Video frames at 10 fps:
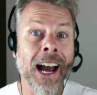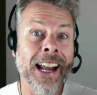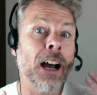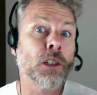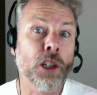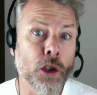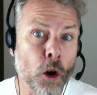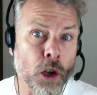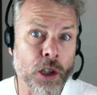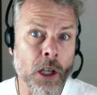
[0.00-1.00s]
and how to
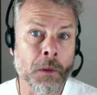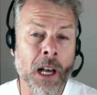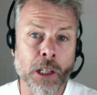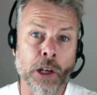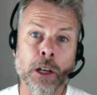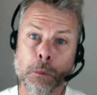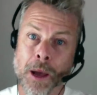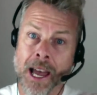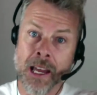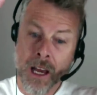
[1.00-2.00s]
source them so you
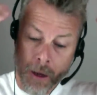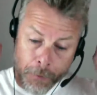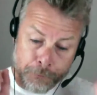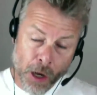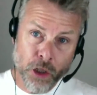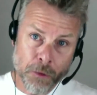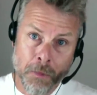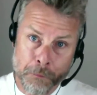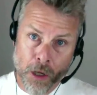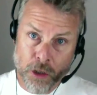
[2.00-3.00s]
pay
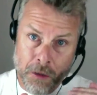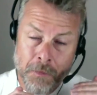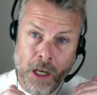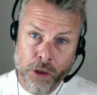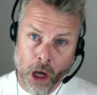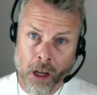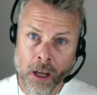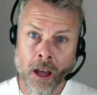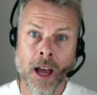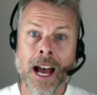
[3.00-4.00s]
bottom, bottom
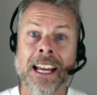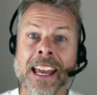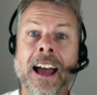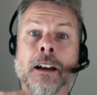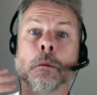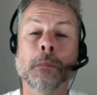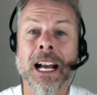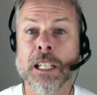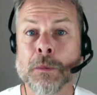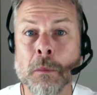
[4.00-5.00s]
dollar and get
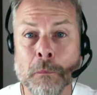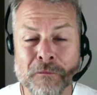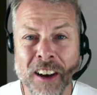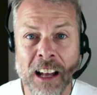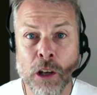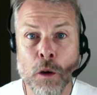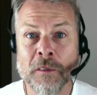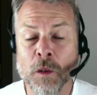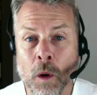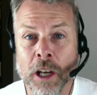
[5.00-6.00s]
maximum value
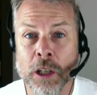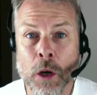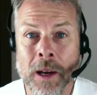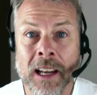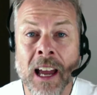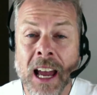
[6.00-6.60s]
for what you're doing.